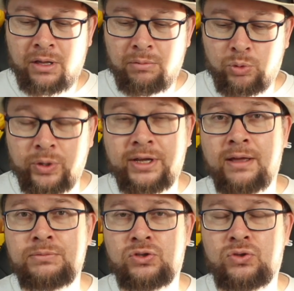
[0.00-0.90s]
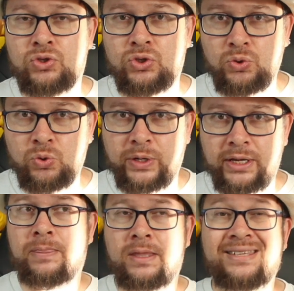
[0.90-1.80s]
But when it comes to the
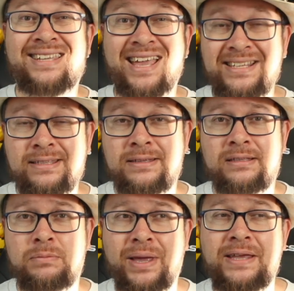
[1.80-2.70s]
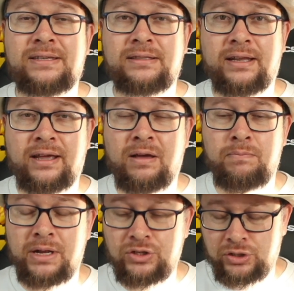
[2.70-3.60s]
story, there's a tenseness in the pacing that I
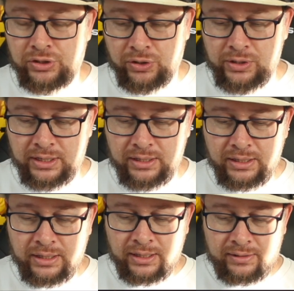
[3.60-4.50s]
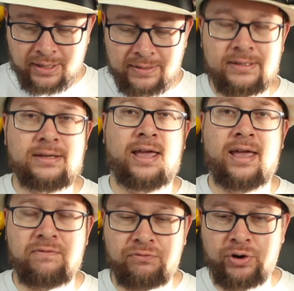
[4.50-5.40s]
mentioned earlier that is in
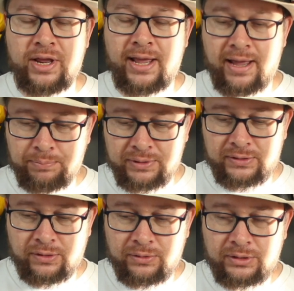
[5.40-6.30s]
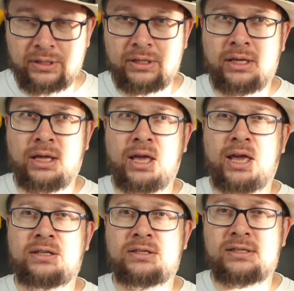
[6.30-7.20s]
every episode.
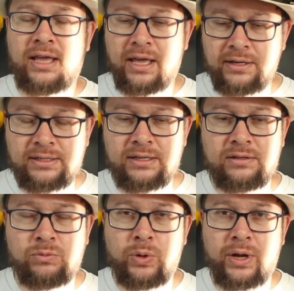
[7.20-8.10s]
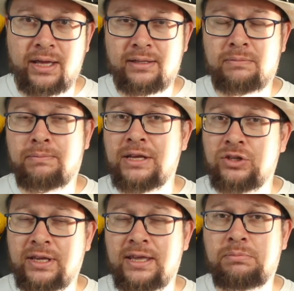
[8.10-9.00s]
It's edited in a way that makes
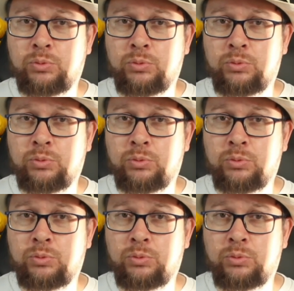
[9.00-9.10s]
you keep